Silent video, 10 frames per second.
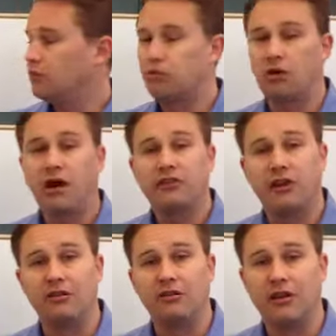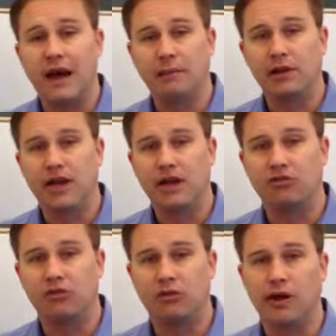process of the
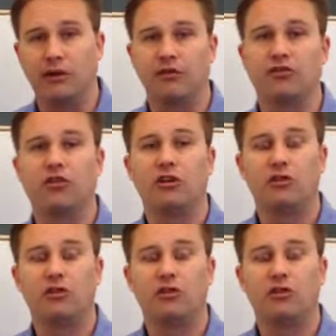application around and start